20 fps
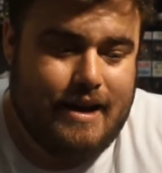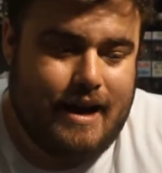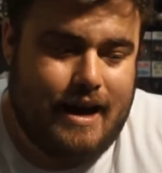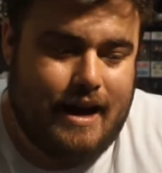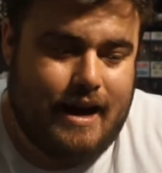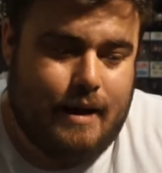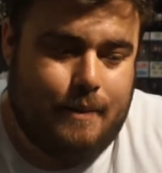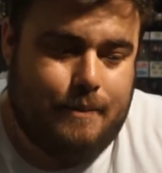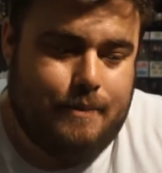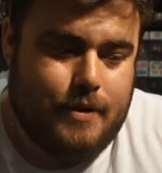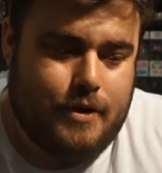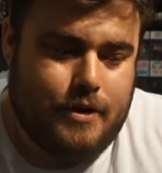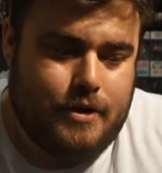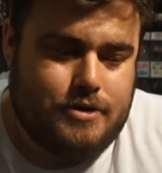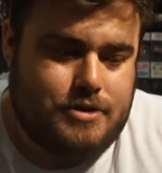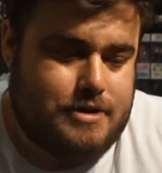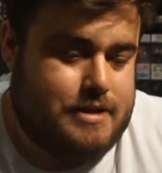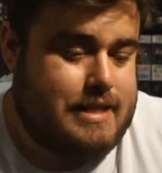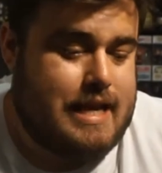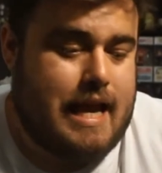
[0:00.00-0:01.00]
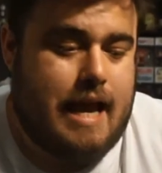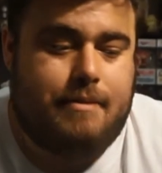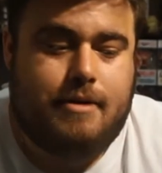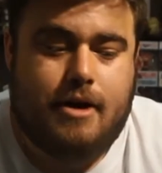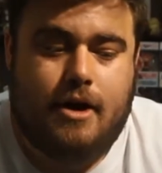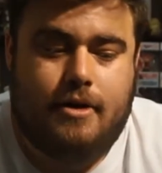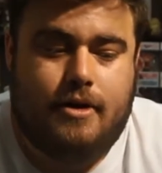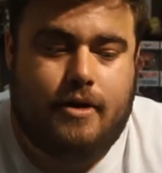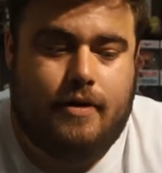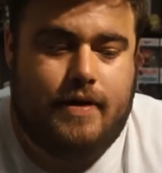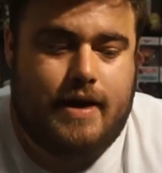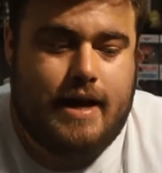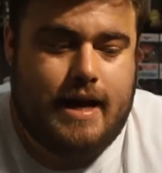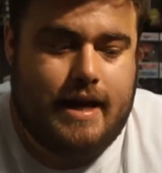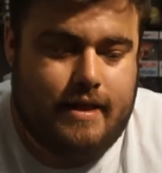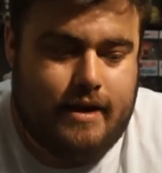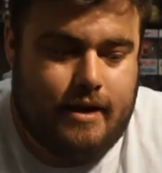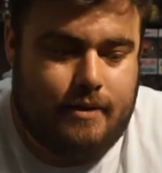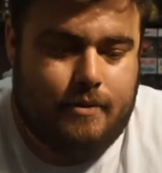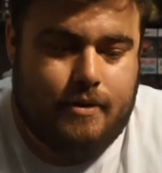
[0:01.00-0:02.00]
So there's a heap going on
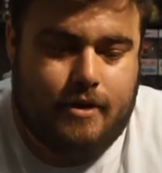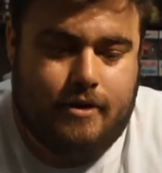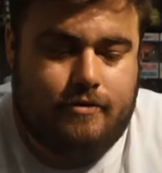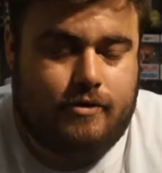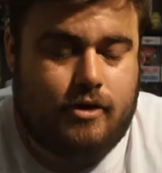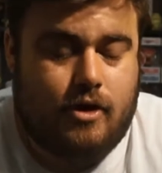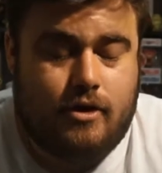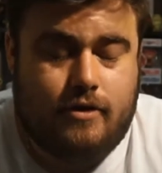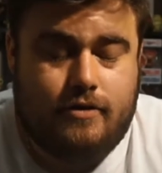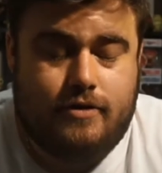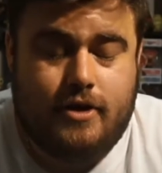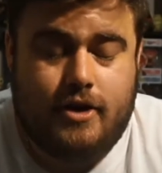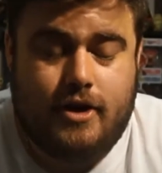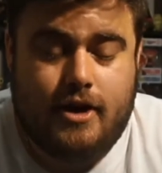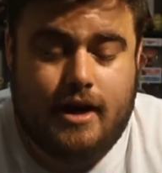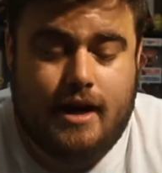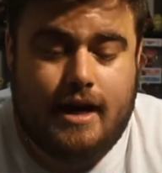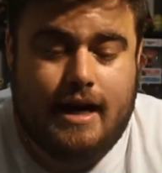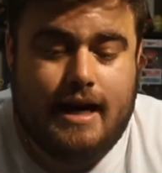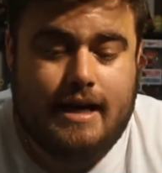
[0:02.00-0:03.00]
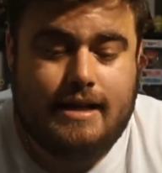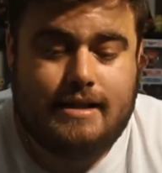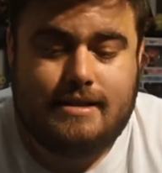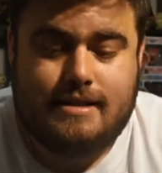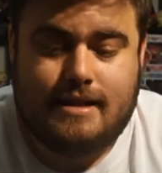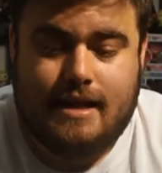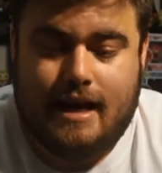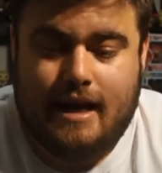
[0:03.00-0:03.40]
there that I'm going to vlog for you guys.